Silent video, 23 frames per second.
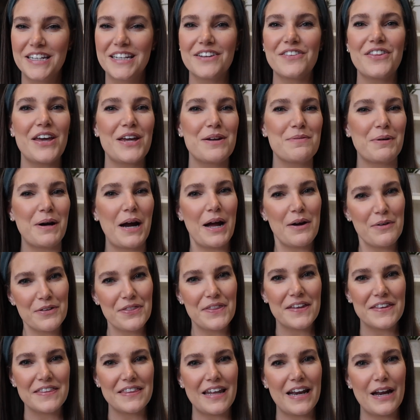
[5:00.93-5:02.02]
into labor, I would
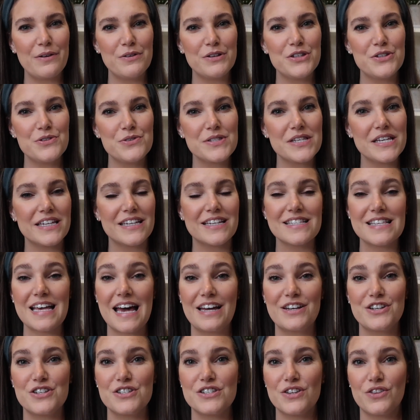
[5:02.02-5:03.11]
think that I would use it because
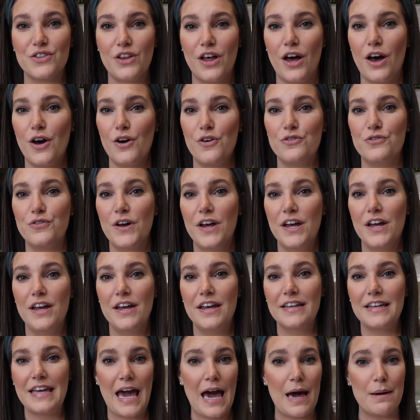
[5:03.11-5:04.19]
I just love
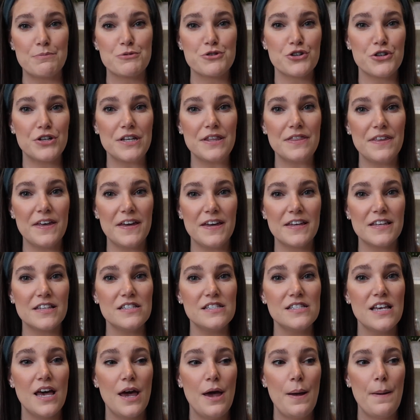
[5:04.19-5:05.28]
capturing
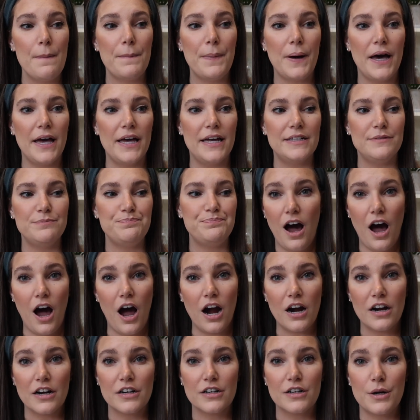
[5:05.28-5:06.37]
things. But
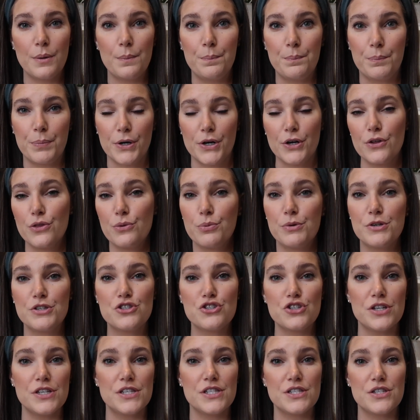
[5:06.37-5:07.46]
our birth was
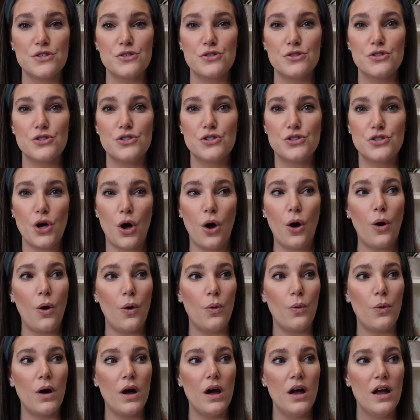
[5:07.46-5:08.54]
just
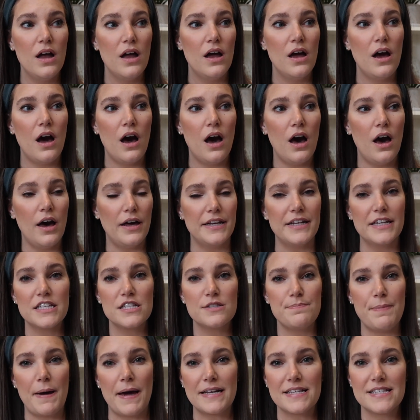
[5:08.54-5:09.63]
so
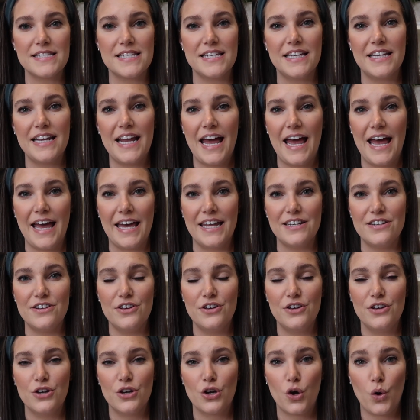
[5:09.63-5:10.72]
unexpected and
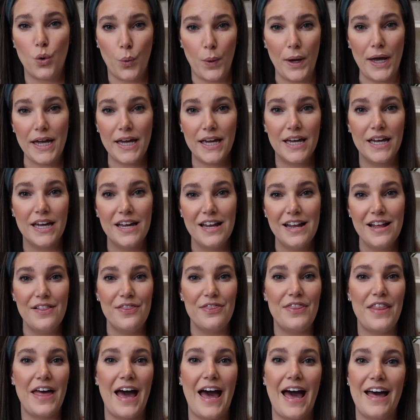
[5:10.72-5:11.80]
quick
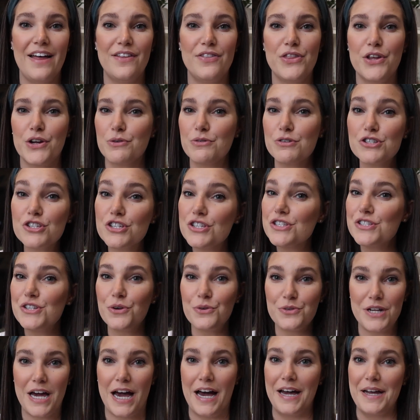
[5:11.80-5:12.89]
that there was just
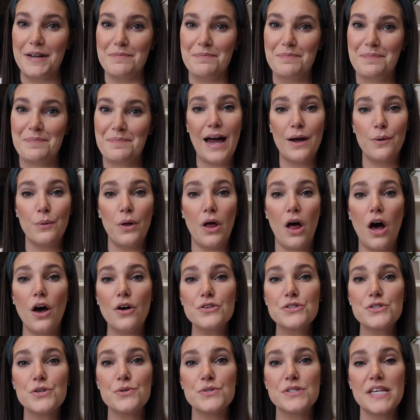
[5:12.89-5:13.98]
no time. I will
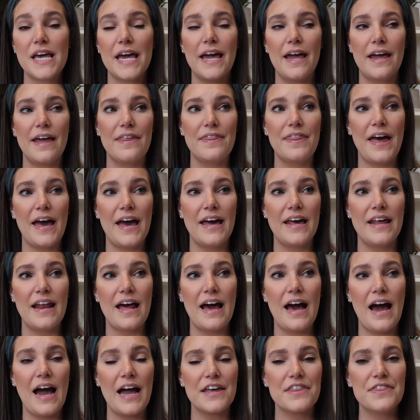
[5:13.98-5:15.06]
also say that
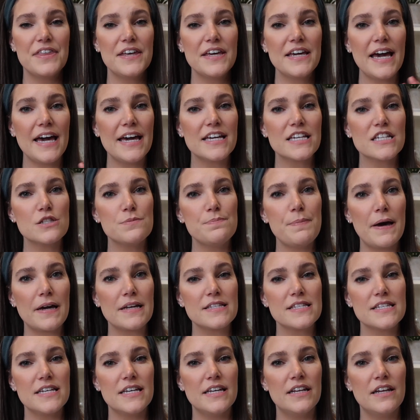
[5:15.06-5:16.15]
I think I
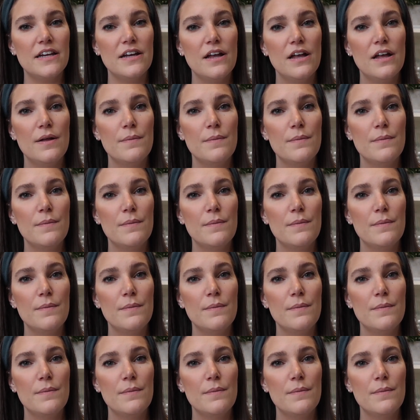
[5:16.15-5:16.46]
expected